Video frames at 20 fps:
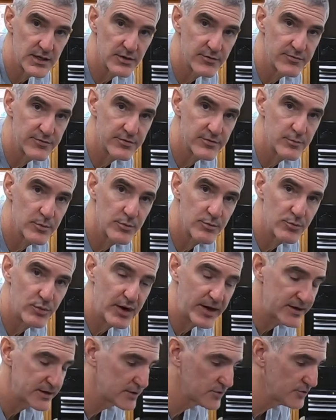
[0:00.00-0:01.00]
know, from a
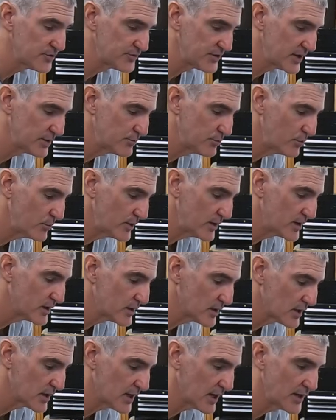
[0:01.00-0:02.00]
practical standpoint,
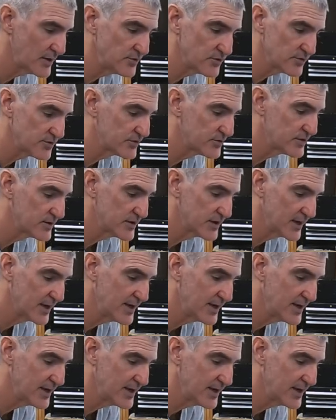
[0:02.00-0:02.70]
I just